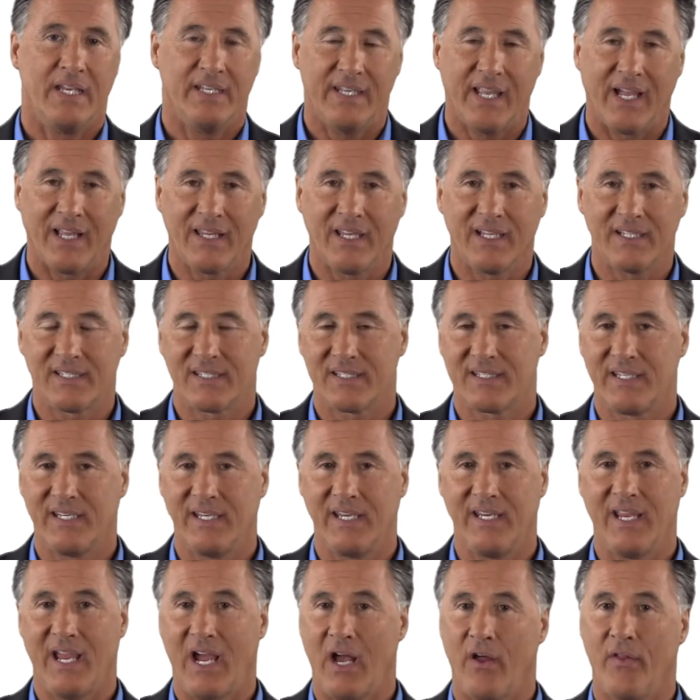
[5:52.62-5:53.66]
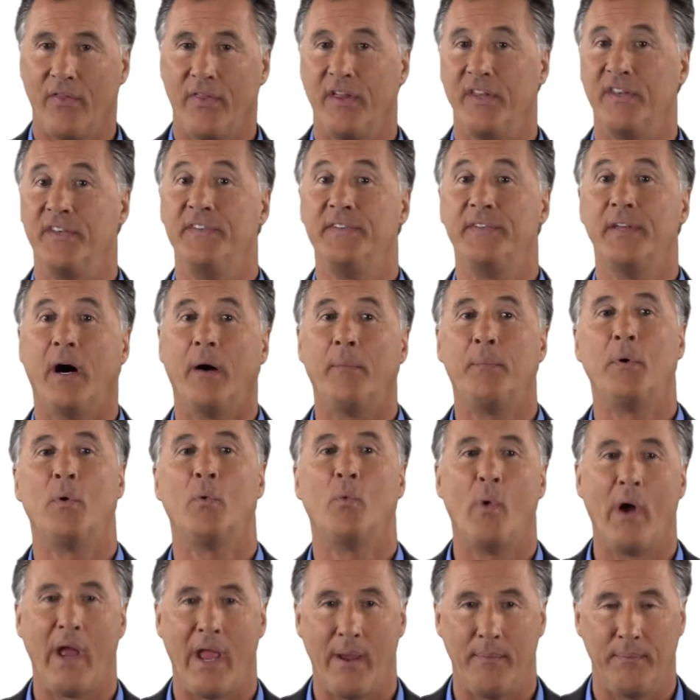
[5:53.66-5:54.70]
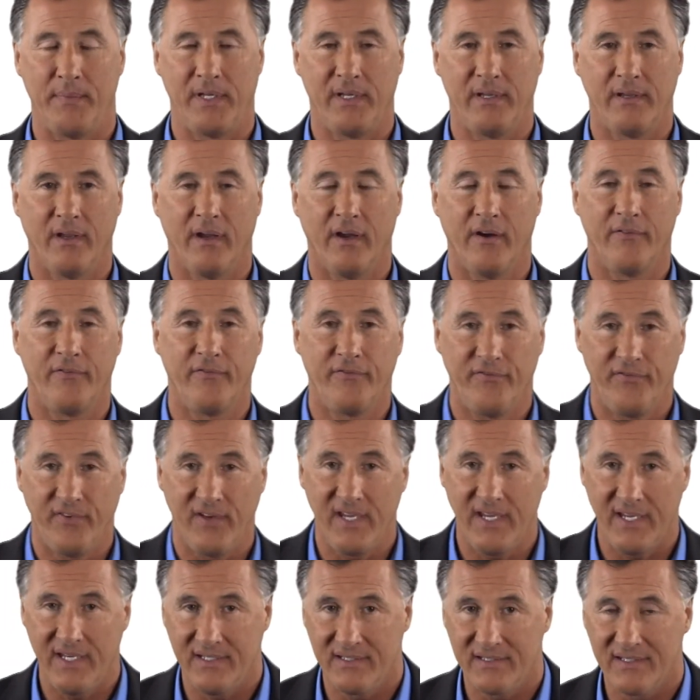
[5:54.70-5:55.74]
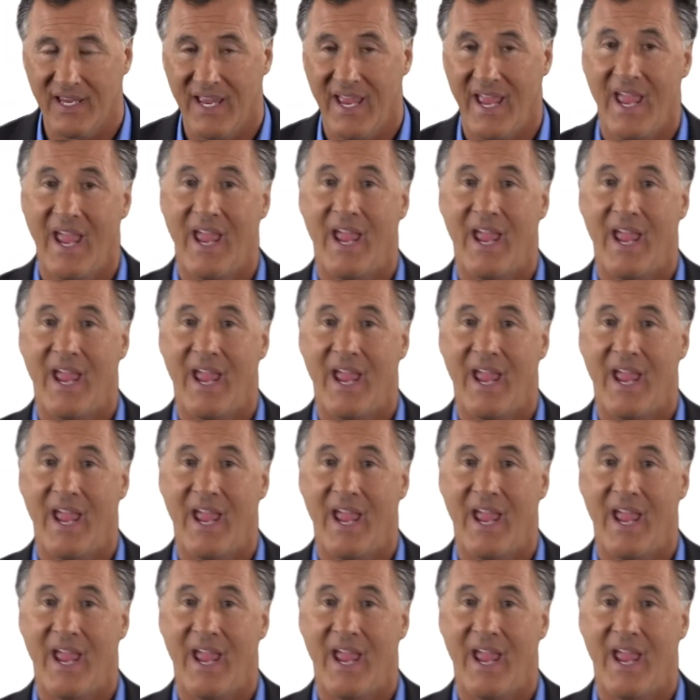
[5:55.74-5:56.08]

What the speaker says: Now let's see how the double whammy of fees